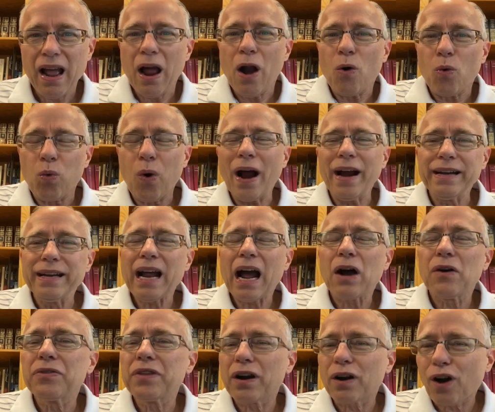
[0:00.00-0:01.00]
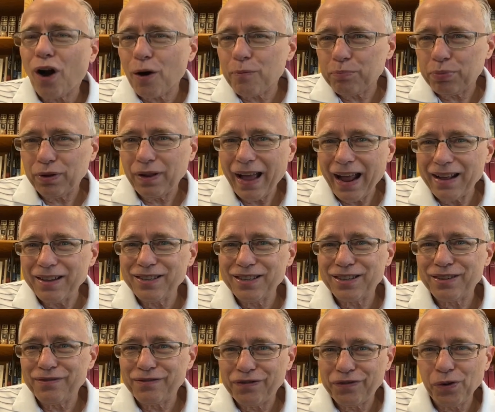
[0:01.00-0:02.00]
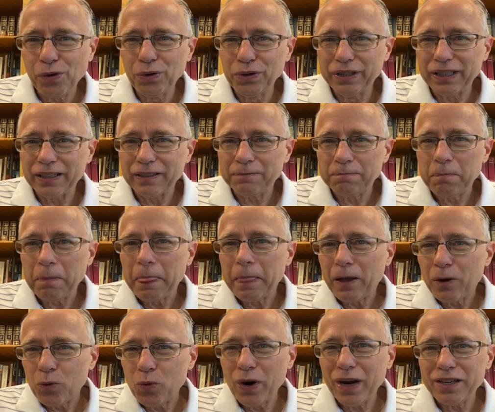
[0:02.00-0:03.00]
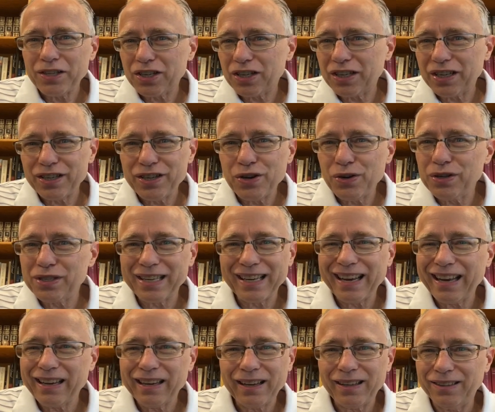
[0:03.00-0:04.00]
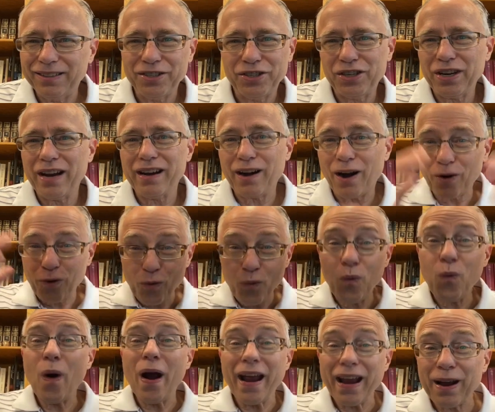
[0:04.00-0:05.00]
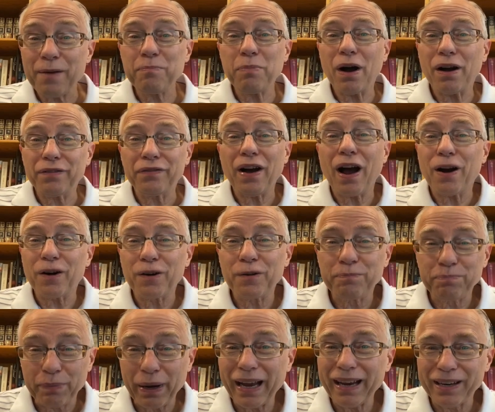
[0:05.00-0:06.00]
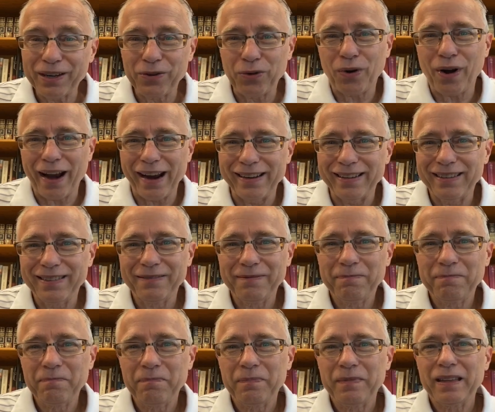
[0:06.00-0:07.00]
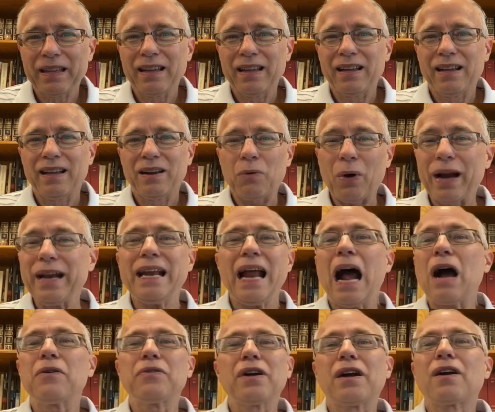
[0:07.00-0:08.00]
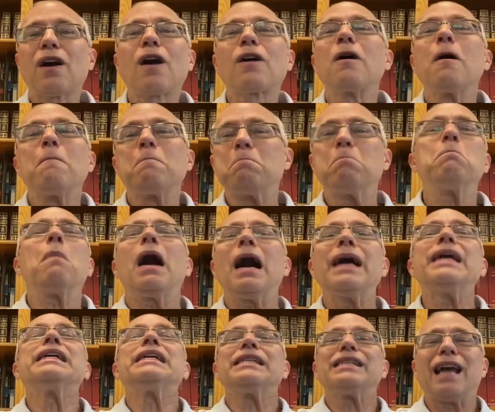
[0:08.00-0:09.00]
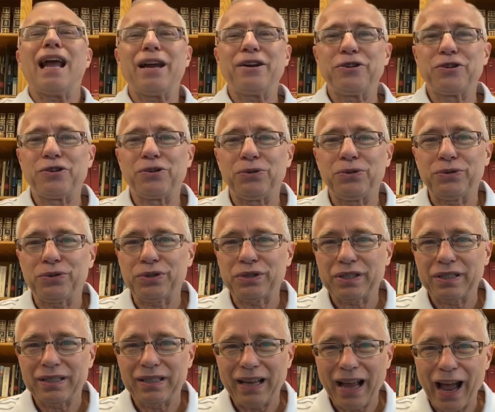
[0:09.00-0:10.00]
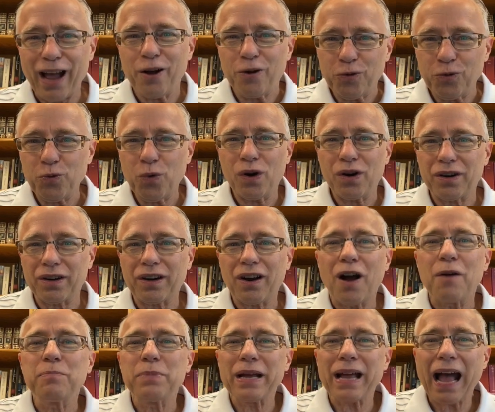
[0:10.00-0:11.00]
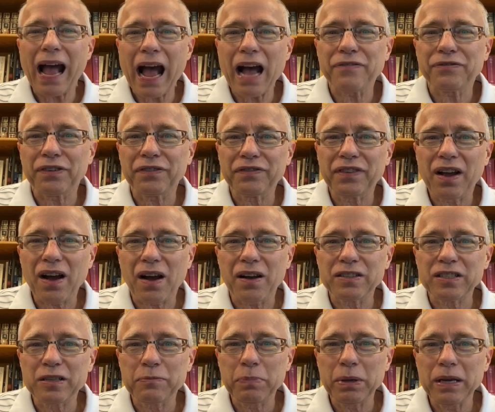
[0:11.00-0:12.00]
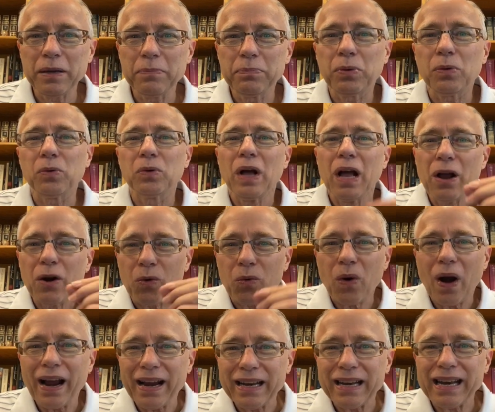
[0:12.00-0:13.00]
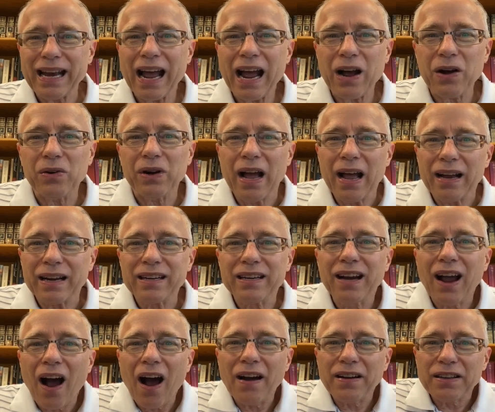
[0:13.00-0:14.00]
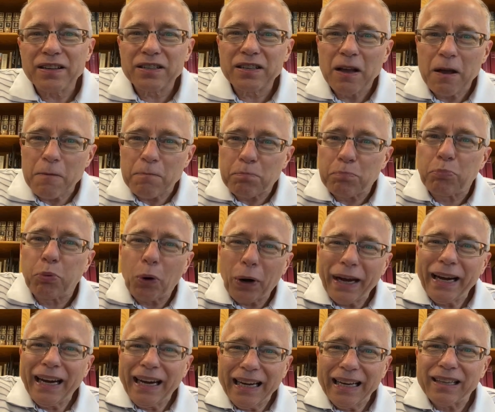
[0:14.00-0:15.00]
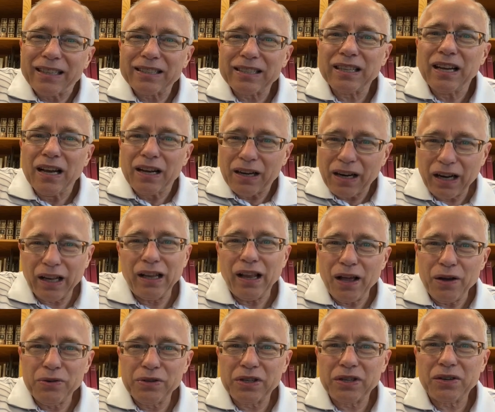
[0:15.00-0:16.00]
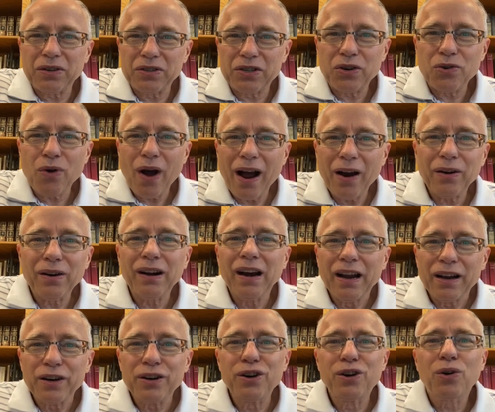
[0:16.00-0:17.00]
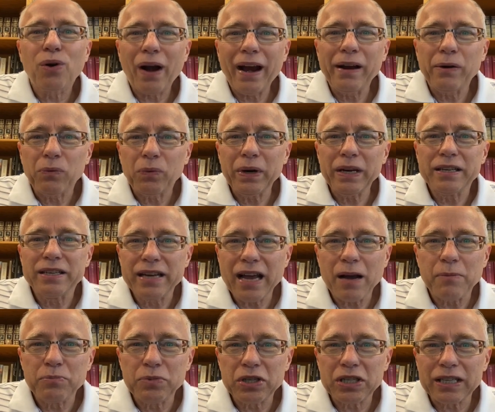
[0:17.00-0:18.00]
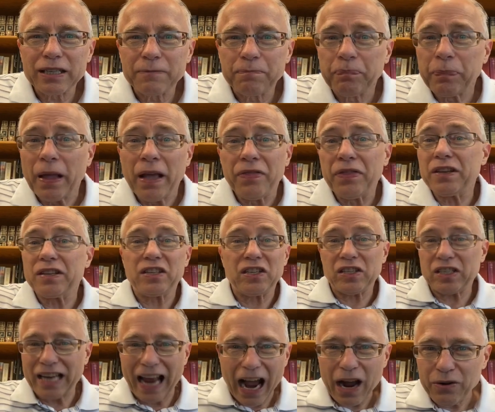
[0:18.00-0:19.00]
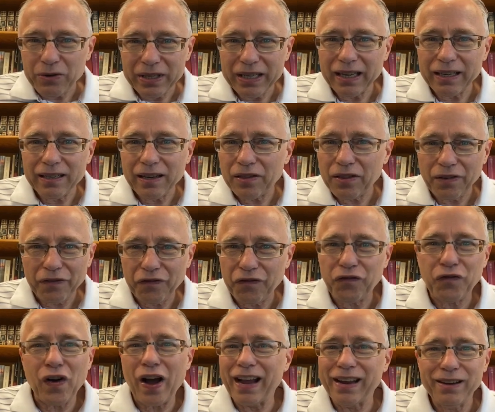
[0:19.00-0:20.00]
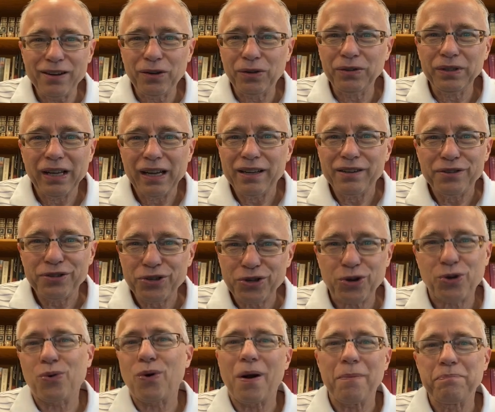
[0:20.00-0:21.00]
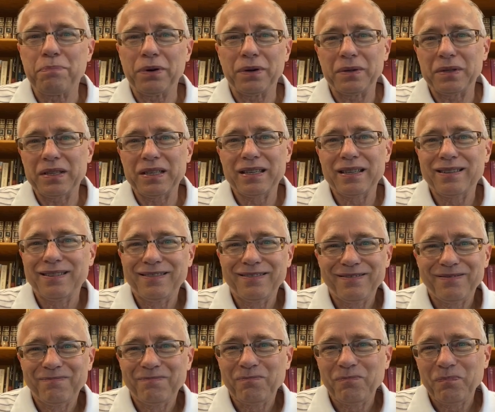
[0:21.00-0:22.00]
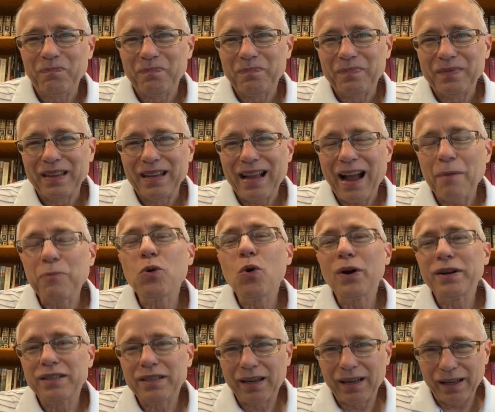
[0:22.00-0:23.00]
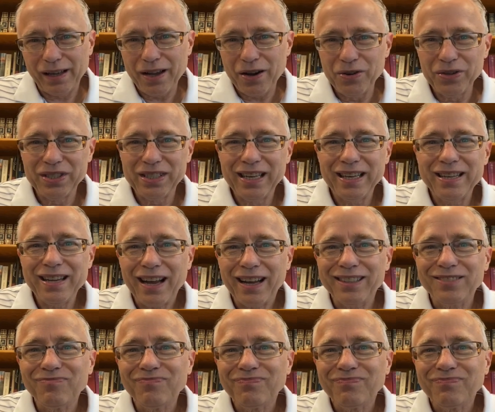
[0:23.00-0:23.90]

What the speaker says: Right now, there are plans unfolding which, to use a cliche, are way above our pay grade. Right now, there are mighty angels at work on behalf of God's people. Right now, God is bringing us closer to our great redemption, the sounding of the final trumpets. I'm going to close today